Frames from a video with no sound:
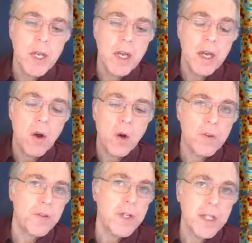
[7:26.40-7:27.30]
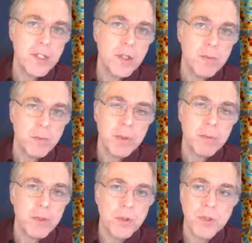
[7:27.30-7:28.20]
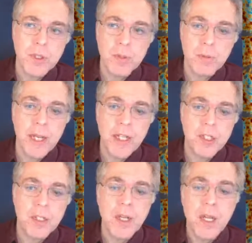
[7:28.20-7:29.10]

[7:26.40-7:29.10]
all of the lithium be produced in spallation.